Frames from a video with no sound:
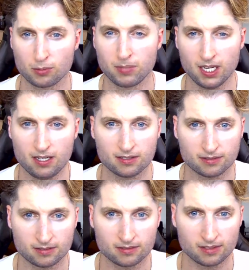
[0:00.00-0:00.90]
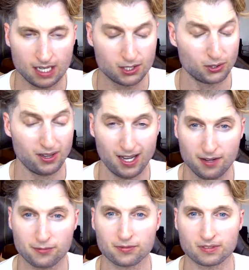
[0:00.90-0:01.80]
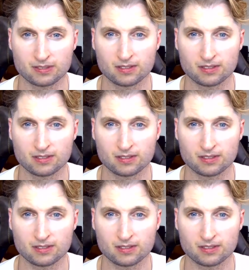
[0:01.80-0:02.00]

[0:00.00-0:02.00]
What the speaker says: would be in your life,